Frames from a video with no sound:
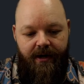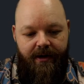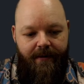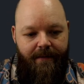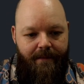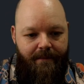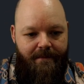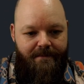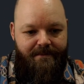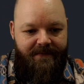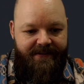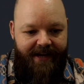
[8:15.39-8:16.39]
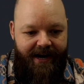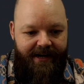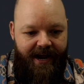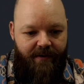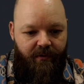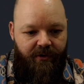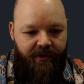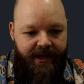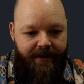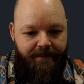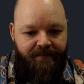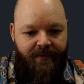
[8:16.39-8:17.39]
uh, style
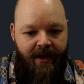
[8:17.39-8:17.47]
everything.